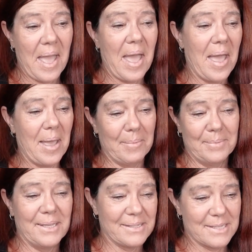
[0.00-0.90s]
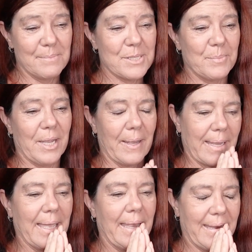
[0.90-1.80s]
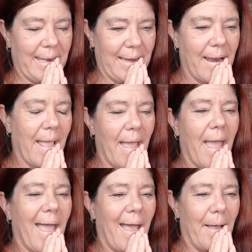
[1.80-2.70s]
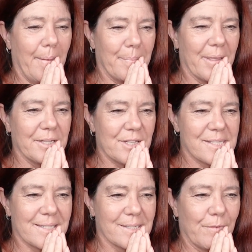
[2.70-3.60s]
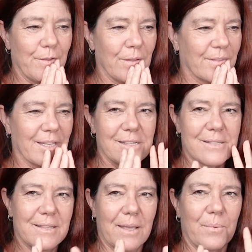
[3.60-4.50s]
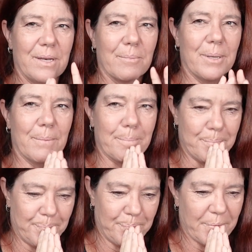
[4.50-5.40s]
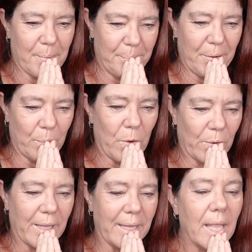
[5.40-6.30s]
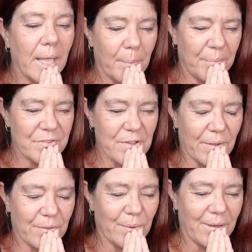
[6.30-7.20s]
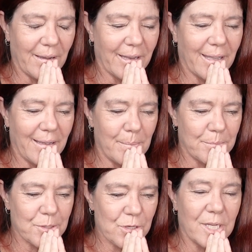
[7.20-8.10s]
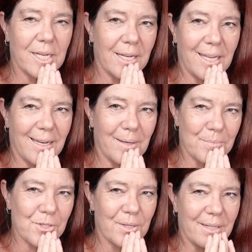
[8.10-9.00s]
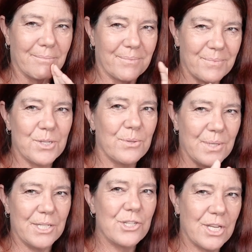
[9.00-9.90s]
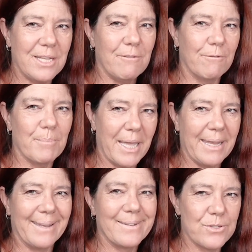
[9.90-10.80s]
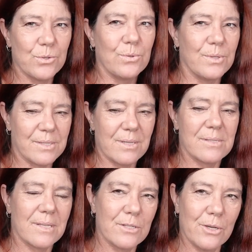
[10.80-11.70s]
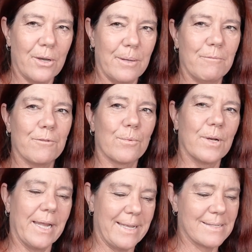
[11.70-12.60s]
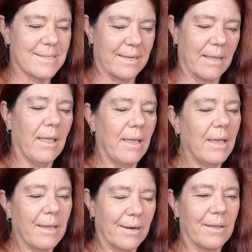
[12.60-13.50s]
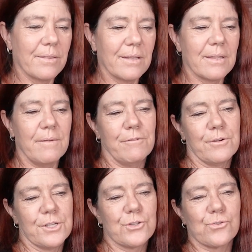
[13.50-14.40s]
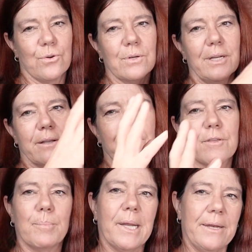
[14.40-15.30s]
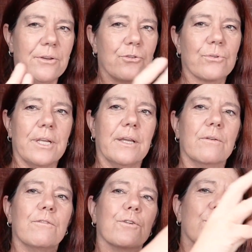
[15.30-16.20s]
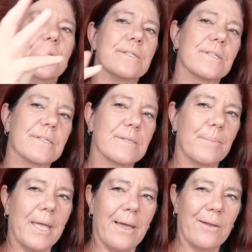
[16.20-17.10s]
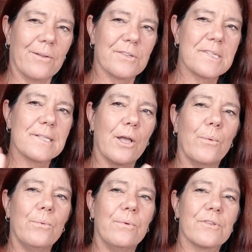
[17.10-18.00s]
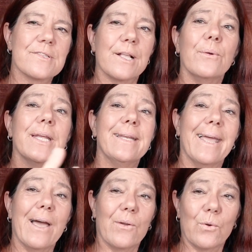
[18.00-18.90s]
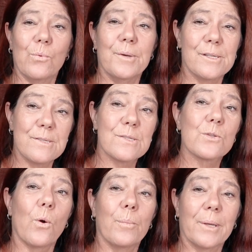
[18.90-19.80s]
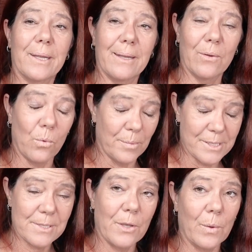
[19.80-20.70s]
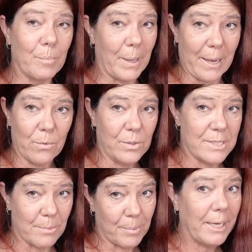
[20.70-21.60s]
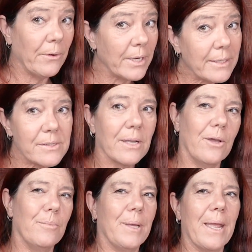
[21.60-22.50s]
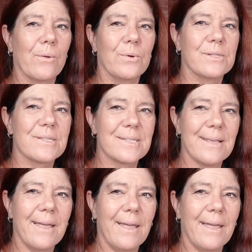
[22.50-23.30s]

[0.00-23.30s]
It seems to be okay again. I just did a few things and they went a bit wonky. So I thought, yeah, okay, I'm pushing it again. I'm trying to do, achieve, make, do. It's a time for relaxing. And I think that very strongly. If the planetary influence is about slowing down, almost stopping, almost going backwards, appearing to go backwards,